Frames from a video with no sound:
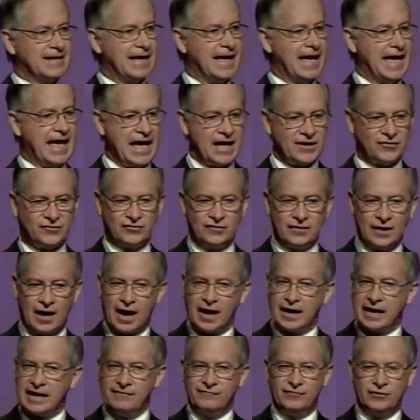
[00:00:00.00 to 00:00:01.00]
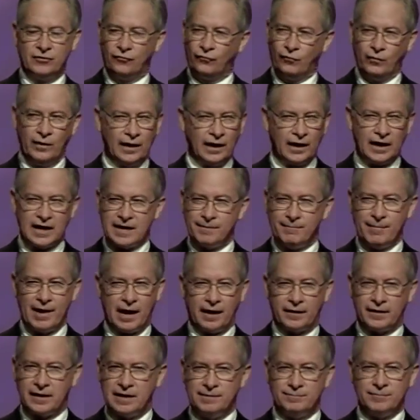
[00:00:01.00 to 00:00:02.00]
It's not even really
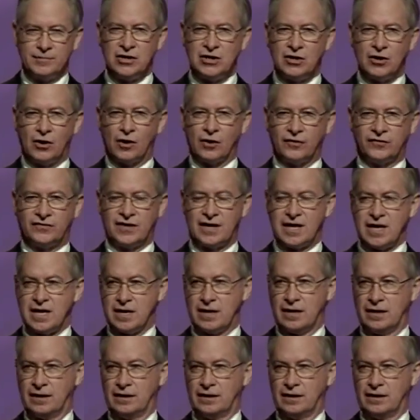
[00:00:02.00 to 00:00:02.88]
about MDRT.